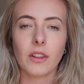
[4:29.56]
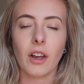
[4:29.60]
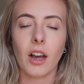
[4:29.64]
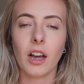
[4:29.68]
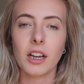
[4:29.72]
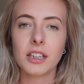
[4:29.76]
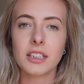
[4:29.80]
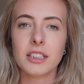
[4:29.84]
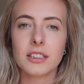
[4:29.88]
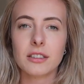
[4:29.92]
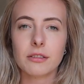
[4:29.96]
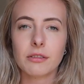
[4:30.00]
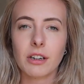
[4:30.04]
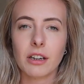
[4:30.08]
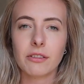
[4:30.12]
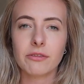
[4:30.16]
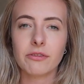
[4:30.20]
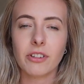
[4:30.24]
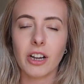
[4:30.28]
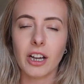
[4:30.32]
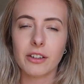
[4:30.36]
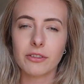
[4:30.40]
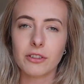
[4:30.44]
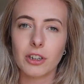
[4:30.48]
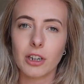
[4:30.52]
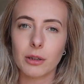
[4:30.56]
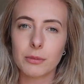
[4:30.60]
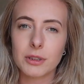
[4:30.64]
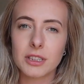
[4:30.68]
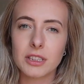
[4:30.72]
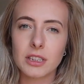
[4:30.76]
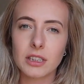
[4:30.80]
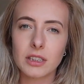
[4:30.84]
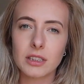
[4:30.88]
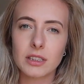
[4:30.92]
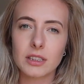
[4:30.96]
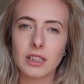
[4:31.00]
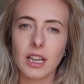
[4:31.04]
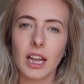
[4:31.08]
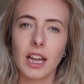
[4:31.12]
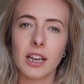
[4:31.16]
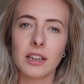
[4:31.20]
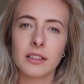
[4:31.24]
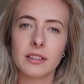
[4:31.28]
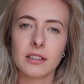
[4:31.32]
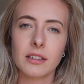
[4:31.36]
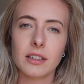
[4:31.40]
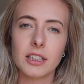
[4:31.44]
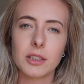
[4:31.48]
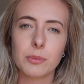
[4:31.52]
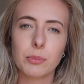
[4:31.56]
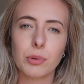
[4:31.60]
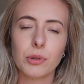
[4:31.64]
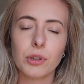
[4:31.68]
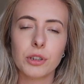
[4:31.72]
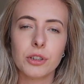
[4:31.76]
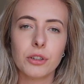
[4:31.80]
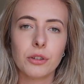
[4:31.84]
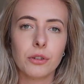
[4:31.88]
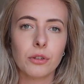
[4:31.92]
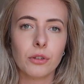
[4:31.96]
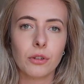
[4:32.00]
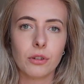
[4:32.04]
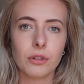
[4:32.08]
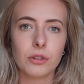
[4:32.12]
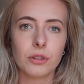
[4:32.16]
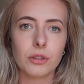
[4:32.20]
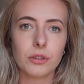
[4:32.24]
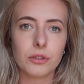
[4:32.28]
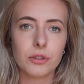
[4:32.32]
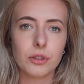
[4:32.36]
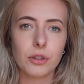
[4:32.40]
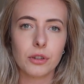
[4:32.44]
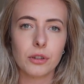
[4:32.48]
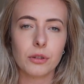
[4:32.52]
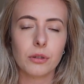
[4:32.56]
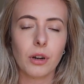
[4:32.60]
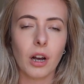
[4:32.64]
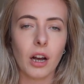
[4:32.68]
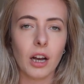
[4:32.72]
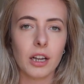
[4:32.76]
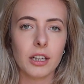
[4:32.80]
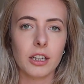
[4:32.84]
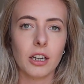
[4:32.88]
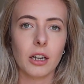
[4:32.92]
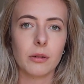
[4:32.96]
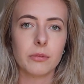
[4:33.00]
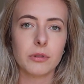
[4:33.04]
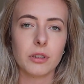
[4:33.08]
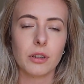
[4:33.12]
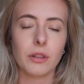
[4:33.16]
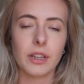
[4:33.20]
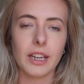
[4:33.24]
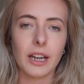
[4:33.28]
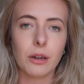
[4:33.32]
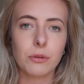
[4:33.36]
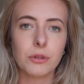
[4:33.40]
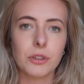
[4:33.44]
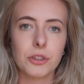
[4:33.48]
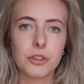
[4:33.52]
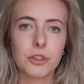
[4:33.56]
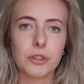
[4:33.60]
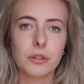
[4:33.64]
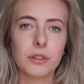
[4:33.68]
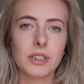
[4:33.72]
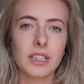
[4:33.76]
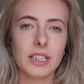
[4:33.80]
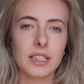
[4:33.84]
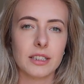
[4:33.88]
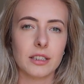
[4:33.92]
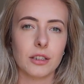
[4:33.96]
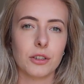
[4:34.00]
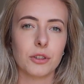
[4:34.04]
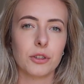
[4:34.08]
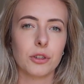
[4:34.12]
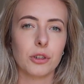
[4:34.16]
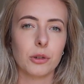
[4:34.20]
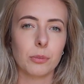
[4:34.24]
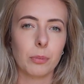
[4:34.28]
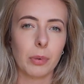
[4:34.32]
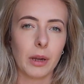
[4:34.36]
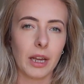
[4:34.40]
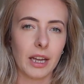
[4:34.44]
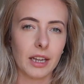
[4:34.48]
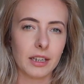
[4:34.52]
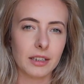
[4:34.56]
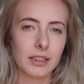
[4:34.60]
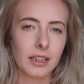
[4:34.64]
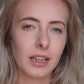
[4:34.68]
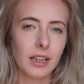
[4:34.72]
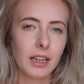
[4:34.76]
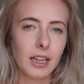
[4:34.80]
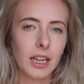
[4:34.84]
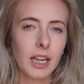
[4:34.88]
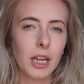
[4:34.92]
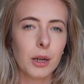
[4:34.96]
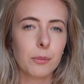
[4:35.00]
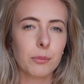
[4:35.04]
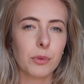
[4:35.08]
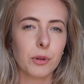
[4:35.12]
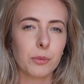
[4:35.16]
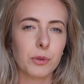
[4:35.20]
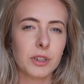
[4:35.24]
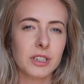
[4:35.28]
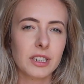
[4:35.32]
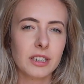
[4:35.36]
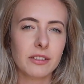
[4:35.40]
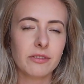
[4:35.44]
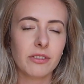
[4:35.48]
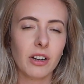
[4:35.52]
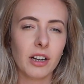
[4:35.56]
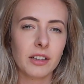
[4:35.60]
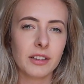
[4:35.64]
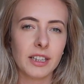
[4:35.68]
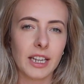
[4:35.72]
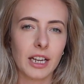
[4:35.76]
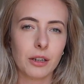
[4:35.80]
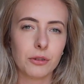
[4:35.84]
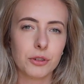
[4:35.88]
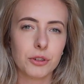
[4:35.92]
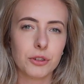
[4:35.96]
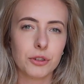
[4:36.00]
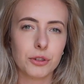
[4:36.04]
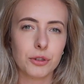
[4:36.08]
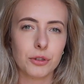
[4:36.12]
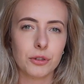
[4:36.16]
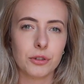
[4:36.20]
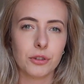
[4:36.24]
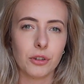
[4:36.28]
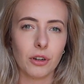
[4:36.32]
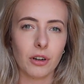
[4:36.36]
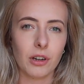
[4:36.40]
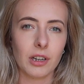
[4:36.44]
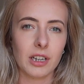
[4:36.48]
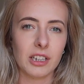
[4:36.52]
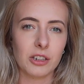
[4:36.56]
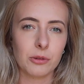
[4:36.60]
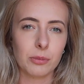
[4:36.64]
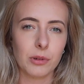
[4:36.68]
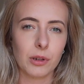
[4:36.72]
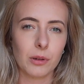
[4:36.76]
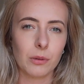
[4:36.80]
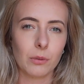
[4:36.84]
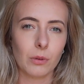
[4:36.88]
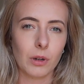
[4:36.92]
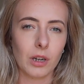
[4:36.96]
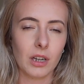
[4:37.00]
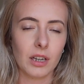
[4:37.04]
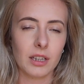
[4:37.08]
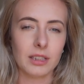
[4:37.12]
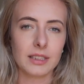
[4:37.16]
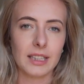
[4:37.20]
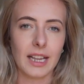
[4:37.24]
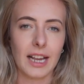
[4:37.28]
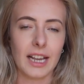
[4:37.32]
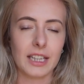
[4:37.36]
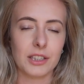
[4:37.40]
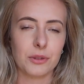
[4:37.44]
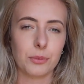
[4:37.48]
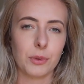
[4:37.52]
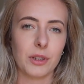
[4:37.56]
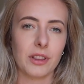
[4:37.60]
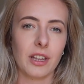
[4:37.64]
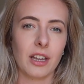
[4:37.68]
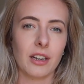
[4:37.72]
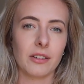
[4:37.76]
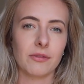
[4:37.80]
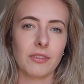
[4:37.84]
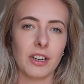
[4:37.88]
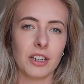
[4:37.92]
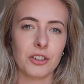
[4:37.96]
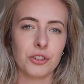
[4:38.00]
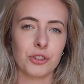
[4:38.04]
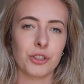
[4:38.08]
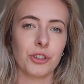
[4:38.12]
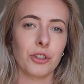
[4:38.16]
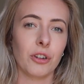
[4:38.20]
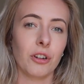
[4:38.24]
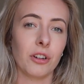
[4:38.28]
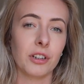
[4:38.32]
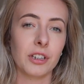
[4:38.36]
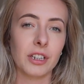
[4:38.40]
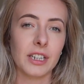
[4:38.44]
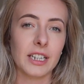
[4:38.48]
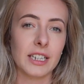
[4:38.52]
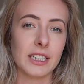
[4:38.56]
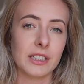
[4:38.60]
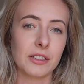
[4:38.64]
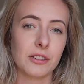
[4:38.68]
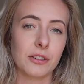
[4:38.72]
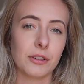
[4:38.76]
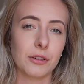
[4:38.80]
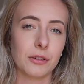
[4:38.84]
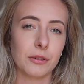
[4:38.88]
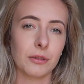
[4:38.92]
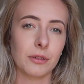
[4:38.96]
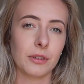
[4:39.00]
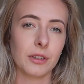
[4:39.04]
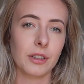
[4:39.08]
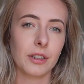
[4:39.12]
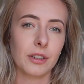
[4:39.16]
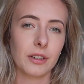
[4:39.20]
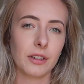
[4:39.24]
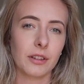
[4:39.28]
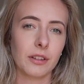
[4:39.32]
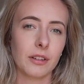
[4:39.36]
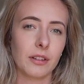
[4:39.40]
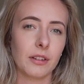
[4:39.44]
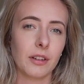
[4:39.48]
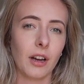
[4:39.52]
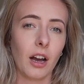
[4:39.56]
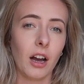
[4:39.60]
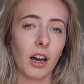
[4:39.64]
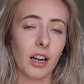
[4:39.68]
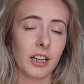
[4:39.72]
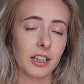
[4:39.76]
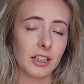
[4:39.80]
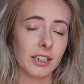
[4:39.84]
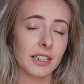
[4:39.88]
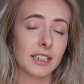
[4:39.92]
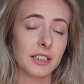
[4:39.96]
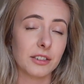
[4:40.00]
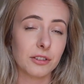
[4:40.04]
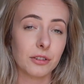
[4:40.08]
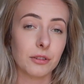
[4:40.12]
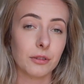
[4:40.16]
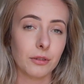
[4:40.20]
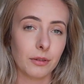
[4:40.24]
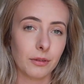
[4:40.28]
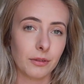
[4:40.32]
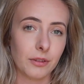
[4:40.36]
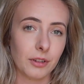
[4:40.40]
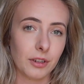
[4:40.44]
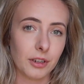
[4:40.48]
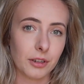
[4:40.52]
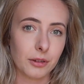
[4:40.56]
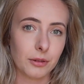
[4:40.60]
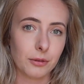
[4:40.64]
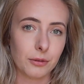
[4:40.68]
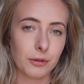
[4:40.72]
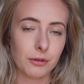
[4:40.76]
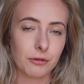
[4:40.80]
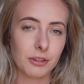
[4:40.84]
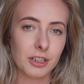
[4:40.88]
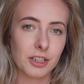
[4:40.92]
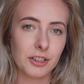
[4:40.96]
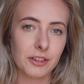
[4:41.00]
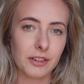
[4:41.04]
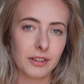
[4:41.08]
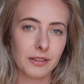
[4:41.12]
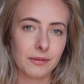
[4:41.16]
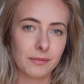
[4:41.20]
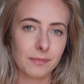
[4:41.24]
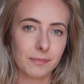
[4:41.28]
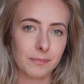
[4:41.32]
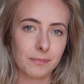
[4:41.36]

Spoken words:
The hike is around 5 kilometers, and at this point you're not too high up, so the altitude isn't too bad, but we did find the altitude got a little bit worse as we then ventured on higher into the Knuckles region.